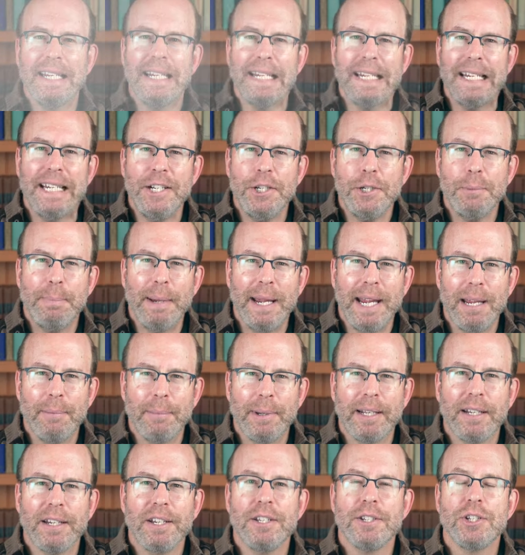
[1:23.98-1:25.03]
Each
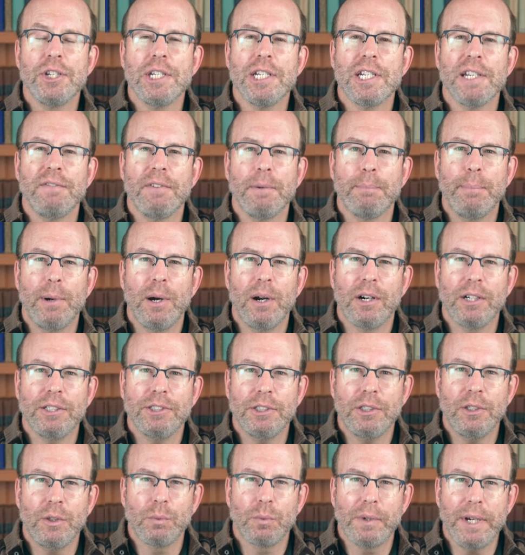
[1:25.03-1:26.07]
payment consists of a
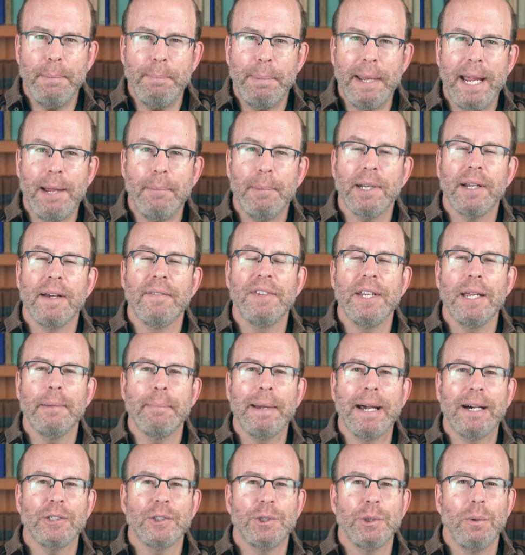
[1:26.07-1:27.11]
partial repayment of the
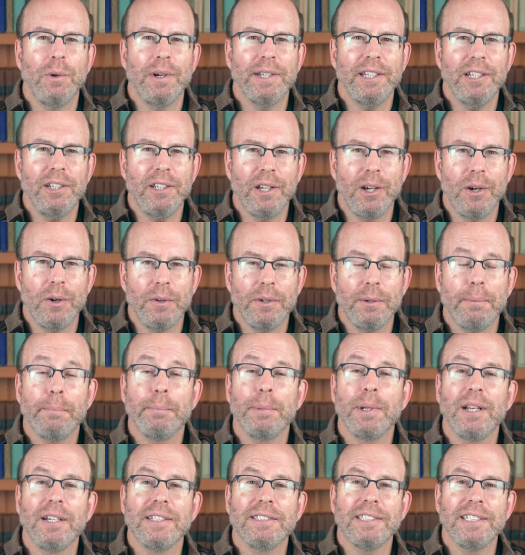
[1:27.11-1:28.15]
amount due on the loan
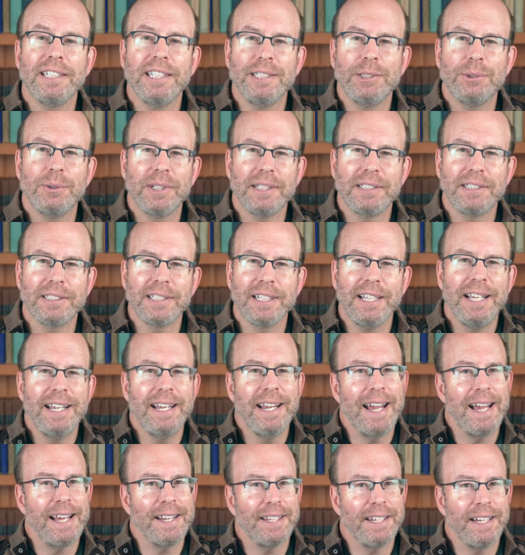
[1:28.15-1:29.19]
plus interest.
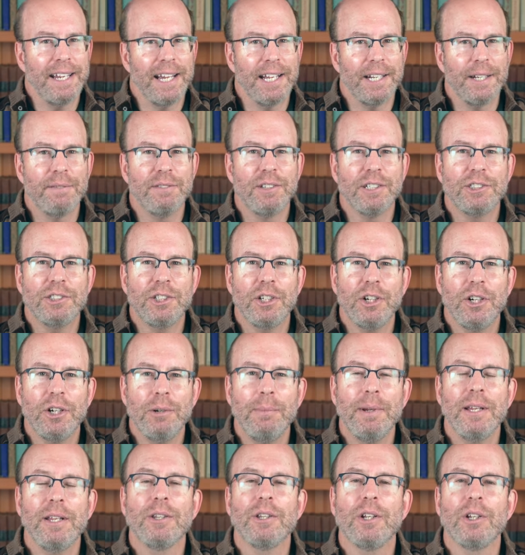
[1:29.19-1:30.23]
At the end of the
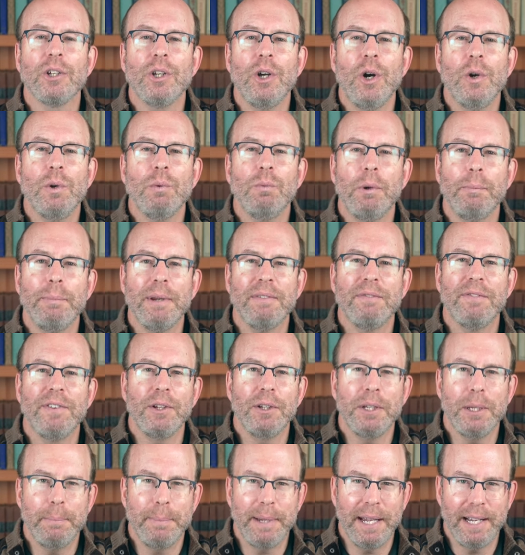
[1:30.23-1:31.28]
term, the loan will be
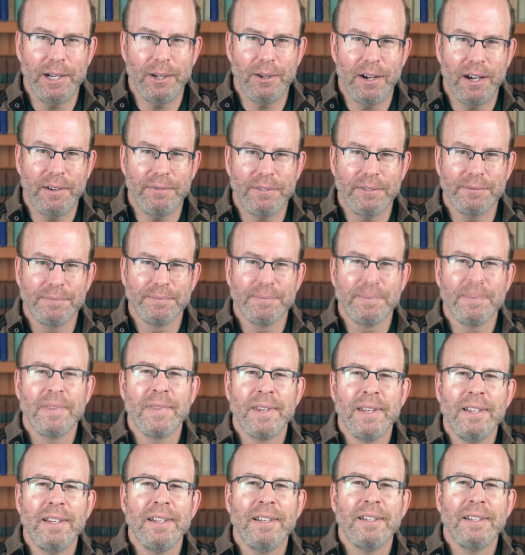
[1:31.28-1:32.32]
fully paid off.
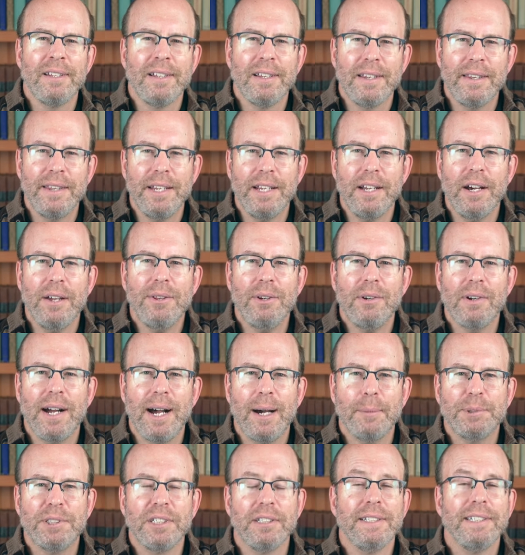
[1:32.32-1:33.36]
The other
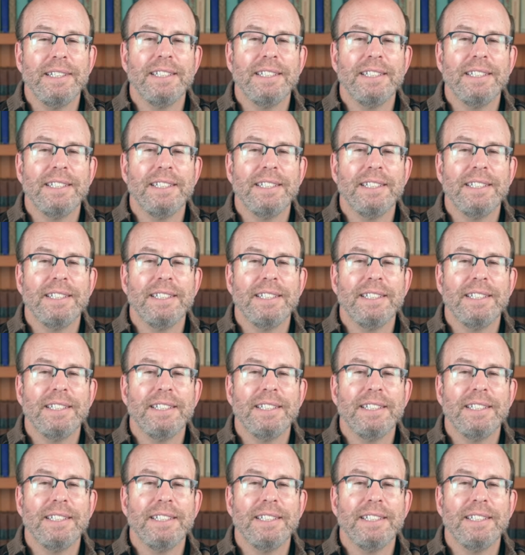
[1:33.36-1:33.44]
option